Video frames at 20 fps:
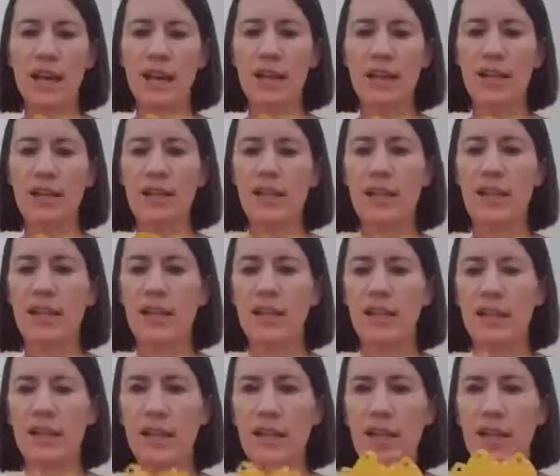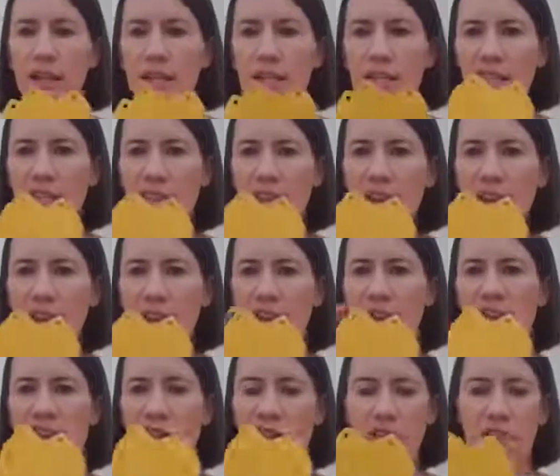cut just the
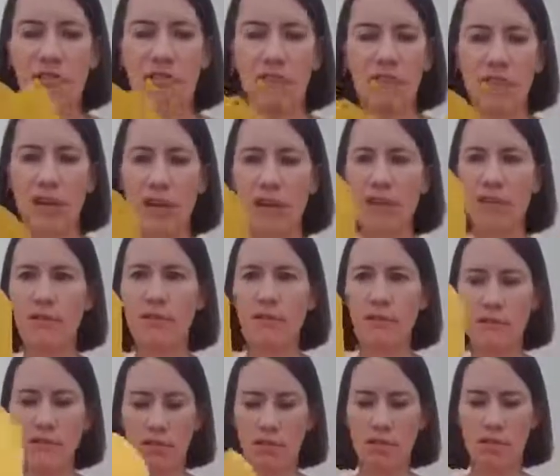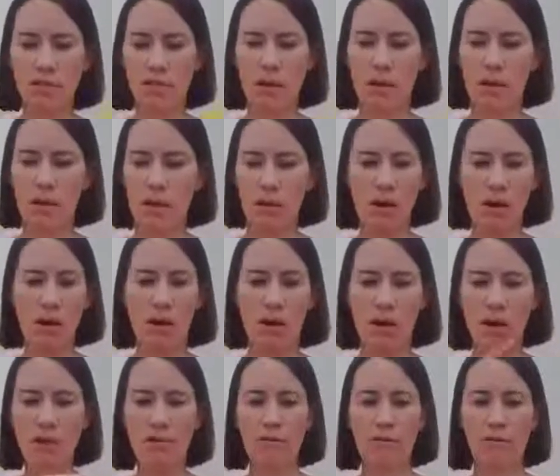edge to round them
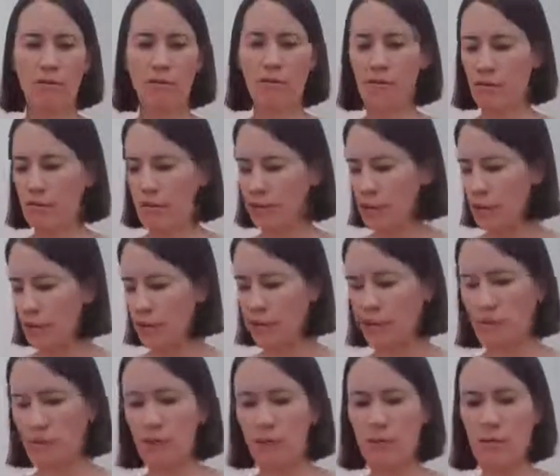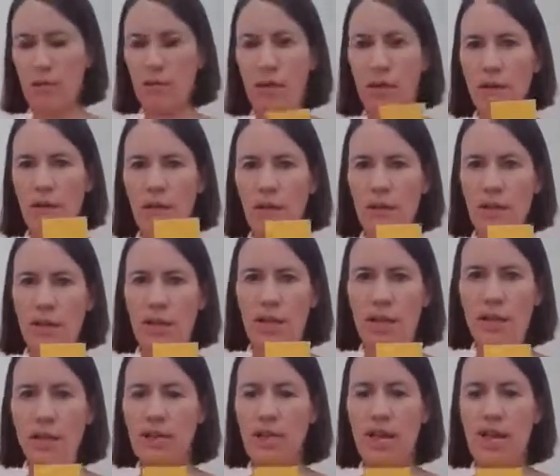off. So I'm just
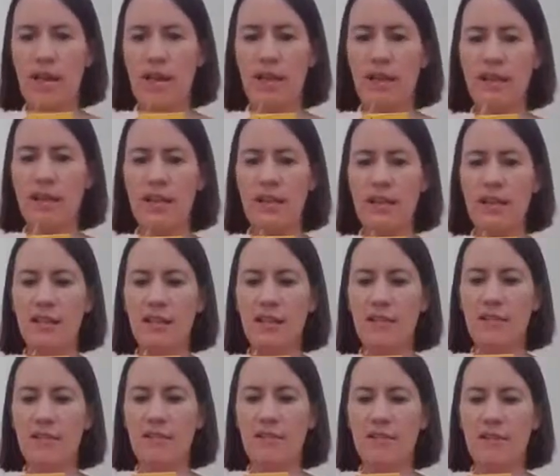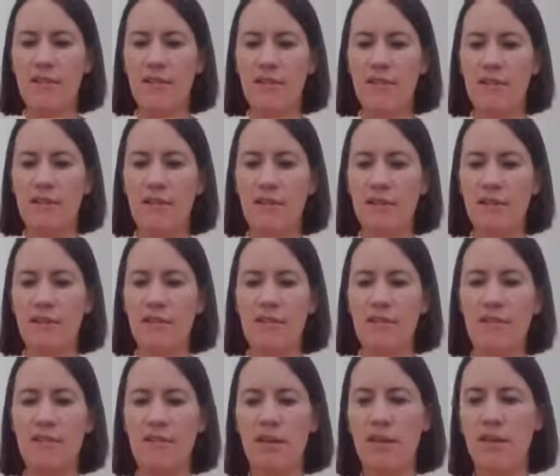going to do that like this.
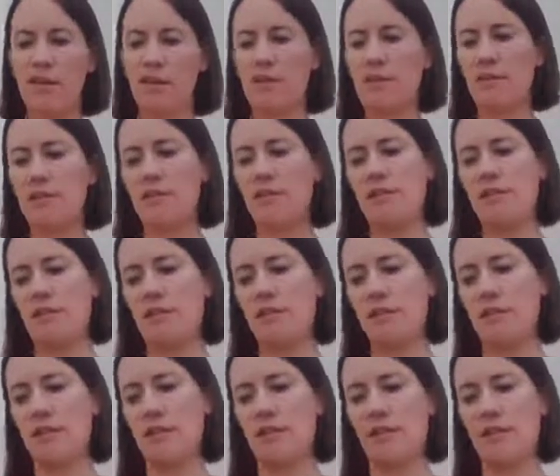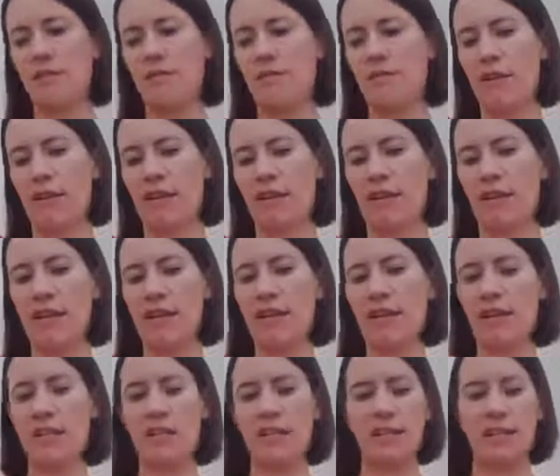Round it off like
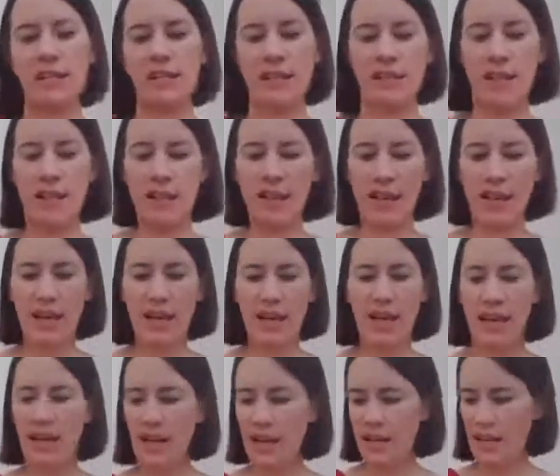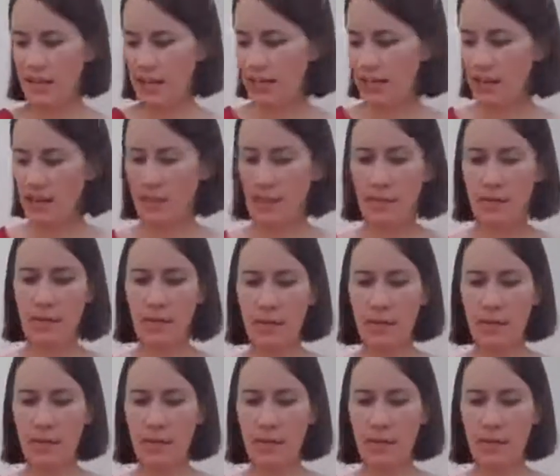that. And